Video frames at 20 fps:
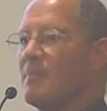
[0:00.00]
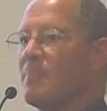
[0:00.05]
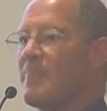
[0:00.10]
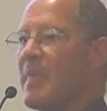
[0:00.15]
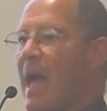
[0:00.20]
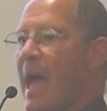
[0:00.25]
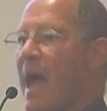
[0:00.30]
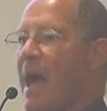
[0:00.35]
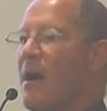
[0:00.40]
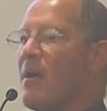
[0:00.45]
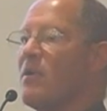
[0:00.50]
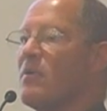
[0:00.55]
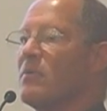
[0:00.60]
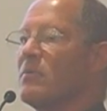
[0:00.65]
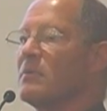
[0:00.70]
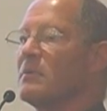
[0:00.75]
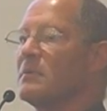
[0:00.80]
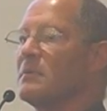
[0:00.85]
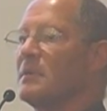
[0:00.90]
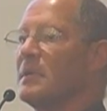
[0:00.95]

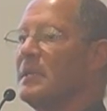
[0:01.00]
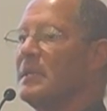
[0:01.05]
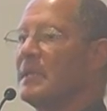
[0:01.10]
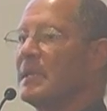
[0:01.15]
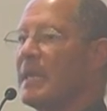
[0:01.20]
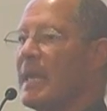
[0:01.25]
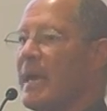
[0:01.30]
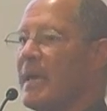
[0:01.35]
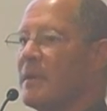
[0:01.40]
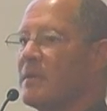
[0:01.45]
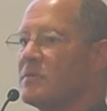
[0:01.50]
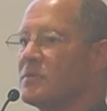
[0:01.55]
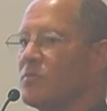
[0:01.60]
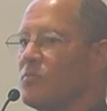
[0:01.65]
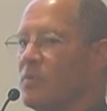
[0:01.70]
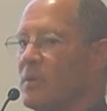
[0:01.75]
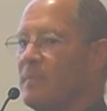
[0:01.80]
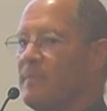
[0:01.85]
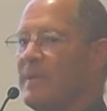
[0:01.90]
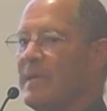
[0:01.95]
how
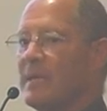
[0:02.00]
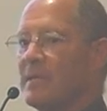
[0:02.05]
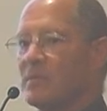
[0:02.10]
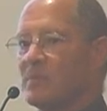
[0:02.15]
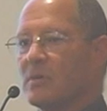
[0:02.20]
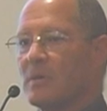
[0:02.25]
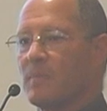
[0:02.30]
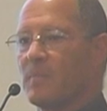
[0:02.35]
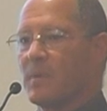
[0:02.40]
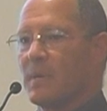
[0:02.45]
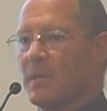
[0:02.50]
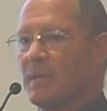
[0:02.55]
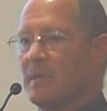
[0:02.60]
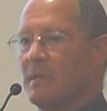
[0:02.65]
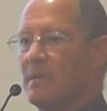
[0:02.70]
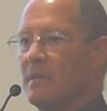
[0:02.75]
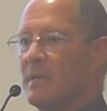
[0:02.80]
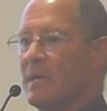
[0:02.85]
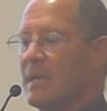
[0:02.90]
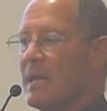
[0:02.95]
indicators would be
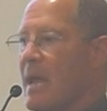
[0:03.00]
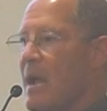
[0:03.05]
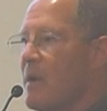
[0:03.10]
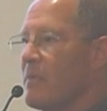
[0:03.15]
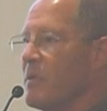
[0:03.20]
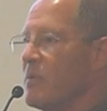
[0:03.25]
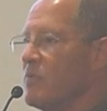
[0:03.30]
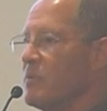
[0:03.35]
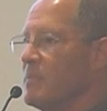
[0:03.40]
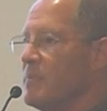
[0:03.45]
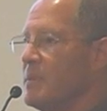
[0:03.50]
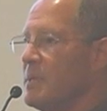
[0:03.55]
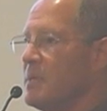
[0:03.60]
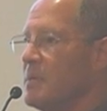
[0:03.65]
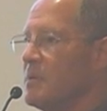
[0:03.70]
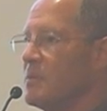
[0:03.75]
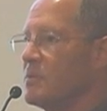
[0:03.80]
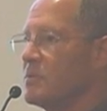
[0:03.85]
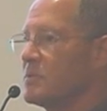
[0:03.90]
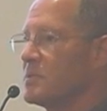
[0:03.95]
interpreted and how they would be
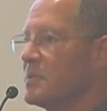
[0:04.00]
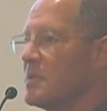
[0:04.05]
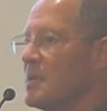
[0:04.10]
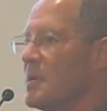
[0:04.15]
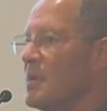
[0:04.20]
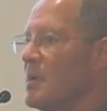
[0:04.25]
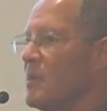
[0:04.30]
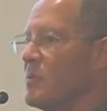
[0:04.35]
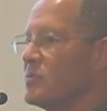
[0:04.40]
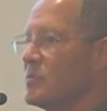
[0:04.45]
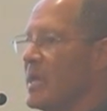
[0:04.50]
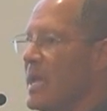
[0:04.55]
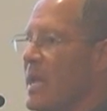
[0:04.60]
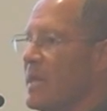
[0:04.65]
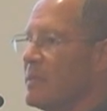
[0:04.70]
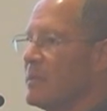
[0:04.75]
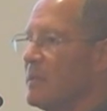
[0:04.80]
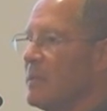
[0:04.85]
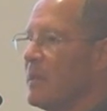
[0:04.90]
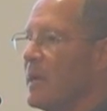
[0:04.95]
used. So they
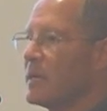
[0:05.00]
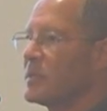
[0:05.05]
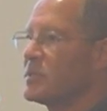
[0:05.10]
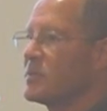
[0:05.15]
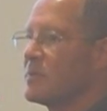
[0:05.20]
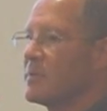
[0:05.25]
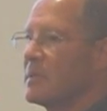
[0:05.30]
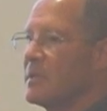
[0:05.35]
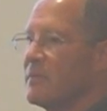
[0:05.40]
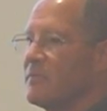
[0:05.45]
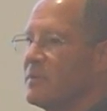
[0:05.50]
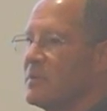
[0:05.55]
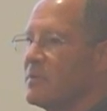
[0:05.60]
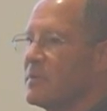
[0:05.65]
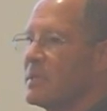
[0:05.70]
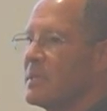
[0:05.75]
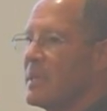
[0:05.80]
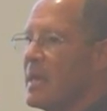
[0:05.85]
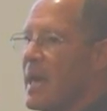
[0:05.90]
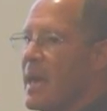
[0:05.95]
had the luxury of
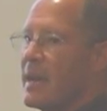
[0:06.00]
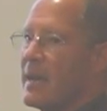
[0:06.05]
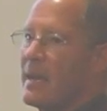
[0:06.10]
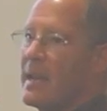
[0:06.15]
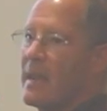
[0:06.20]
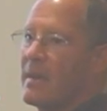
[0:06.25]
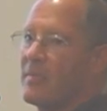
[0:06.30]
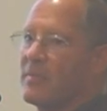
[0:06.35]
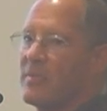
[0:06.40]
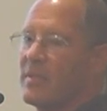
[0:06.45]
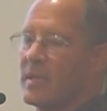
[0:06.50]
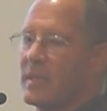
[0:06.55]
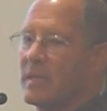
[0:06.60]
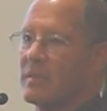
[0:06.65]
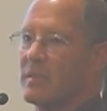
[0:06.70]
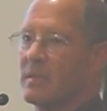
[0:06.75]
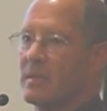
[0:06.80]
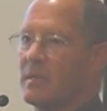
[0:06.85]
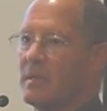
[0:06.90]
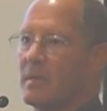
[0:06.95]
doing that, and I don't
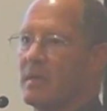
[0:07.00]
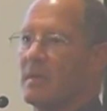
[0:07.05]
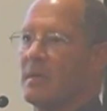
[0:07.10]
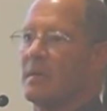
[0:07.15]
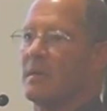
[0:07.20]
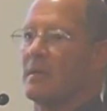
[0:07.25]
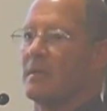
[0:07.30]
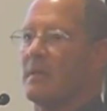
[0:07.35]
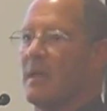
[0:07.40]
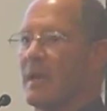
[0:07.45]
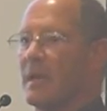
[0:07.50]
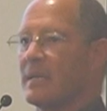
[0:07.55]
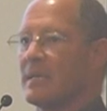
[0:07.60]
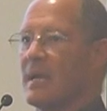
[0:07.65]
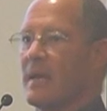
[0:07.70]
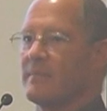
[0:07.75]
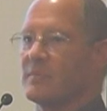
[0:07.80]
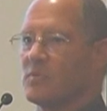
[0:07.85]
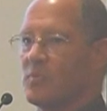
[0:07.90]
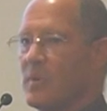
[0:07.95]
think that a lot of
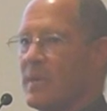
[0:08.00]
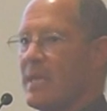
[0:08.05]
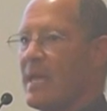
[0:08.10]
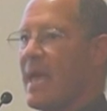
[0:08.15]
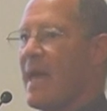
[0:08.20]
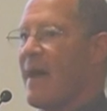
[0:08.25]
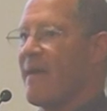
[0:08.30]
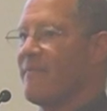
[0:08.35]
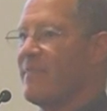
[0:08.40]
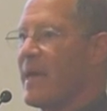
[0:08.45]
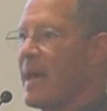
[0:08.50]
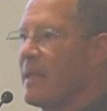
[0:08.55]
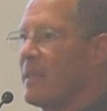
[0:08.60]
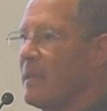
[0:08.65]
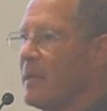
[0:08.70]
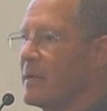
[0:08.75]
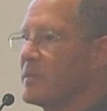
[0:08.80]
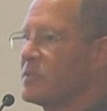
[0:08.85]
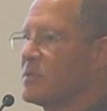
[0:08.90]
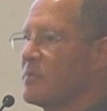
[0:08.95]
times we have that
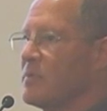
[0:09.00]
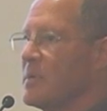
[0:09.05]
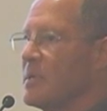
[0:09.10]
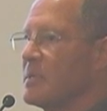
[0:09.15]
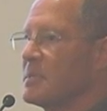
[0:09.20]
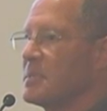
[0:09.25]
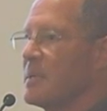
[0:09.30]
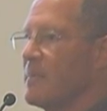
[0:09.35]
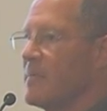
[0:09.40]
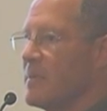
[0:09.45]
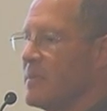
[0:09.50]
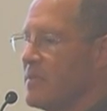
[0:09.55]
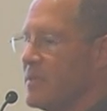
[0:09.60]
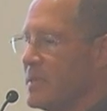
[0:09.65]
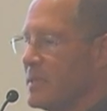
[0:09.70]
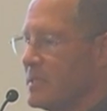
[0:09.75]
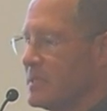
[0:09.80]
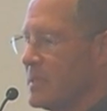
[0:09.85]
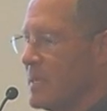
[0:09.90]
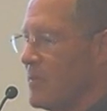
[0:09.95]
luxury in some of the
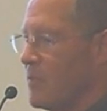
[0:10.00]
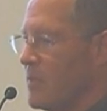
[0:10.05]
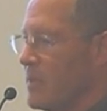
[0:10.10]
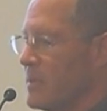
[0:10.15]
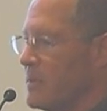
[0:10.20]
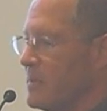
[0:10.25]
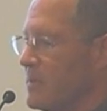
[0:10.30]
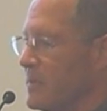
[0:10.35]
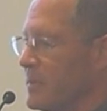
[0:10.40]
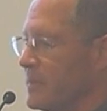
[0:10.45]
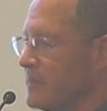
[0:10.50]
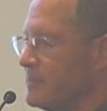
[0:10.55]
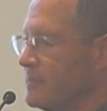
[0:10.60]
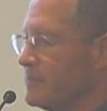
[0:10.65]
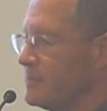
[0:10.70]
things that we're doing.